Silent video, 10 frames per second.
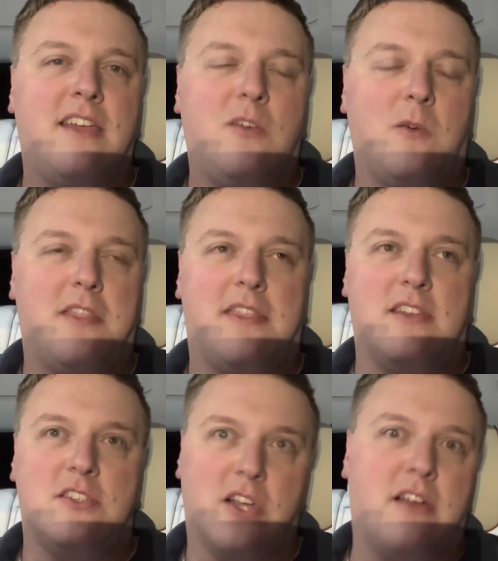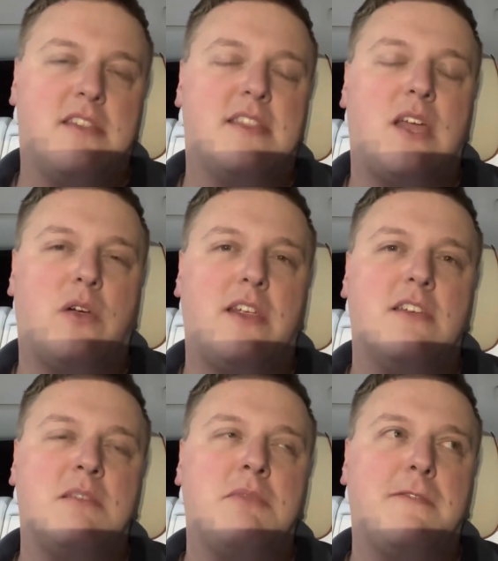with the junk that they were
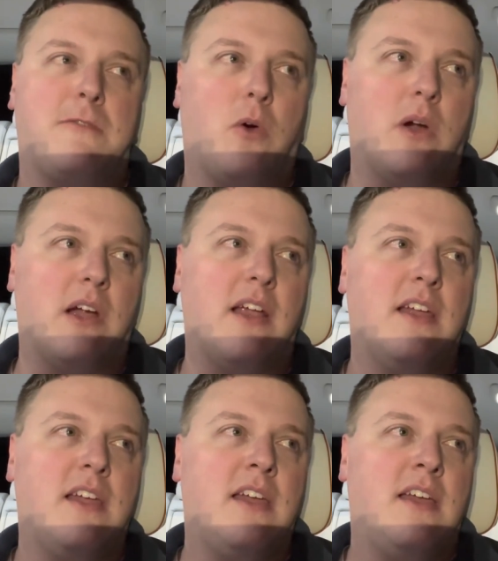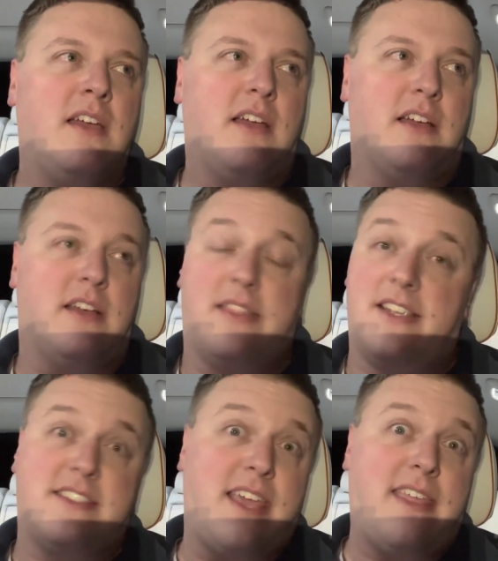using before.
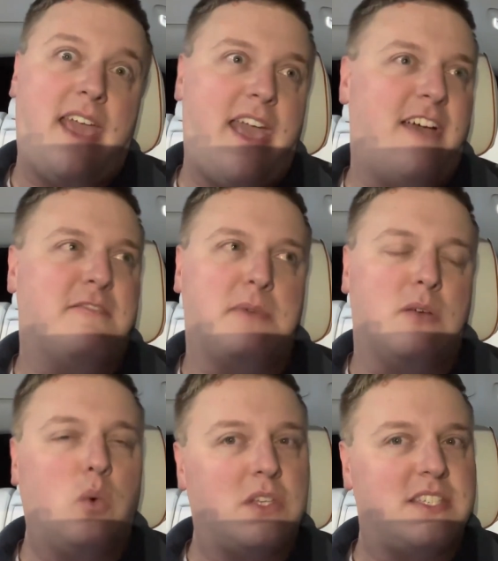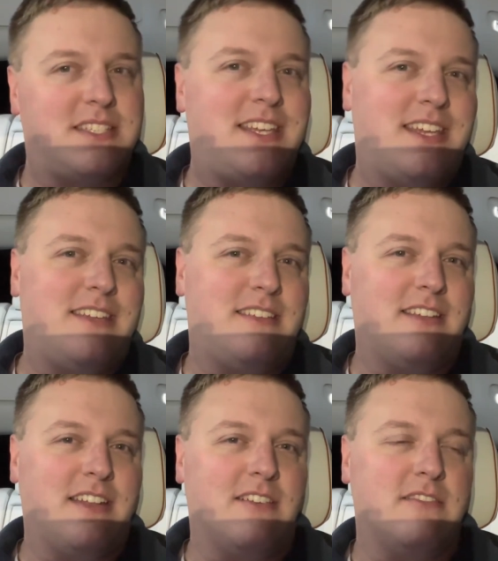They say they have, but we'll see,
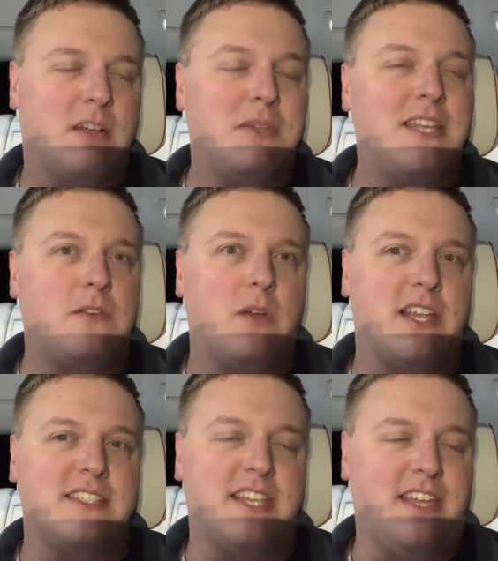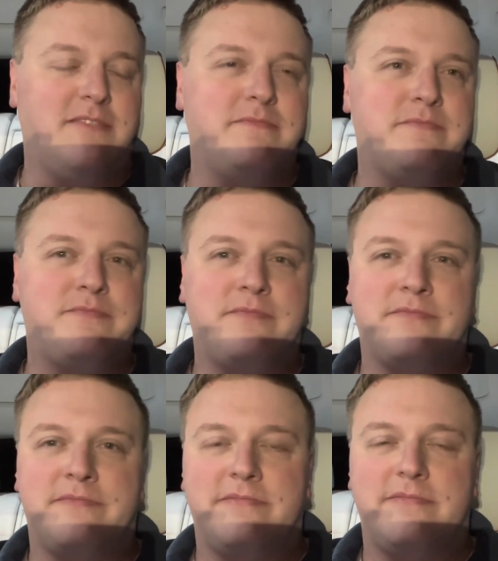you know, I'll believe it when I see it.
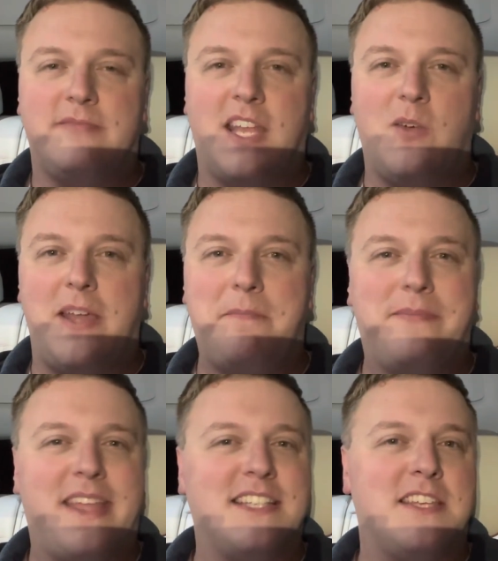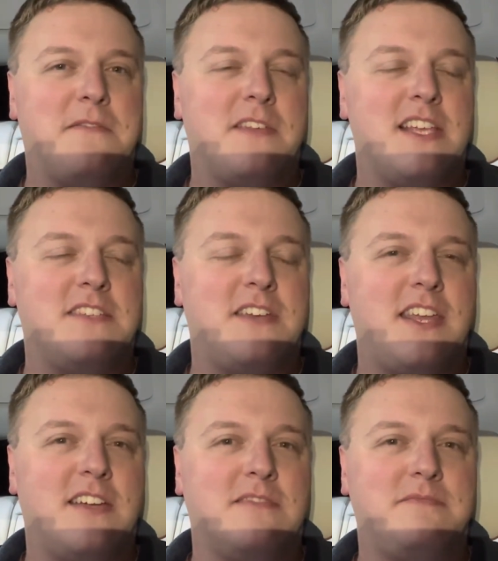Anyway, that's it for this
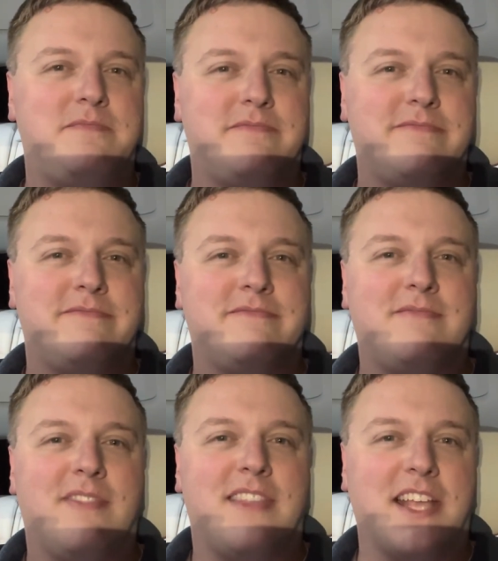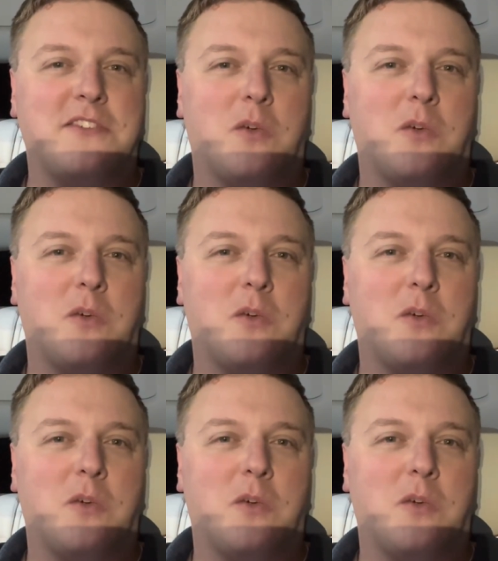video. Thanks for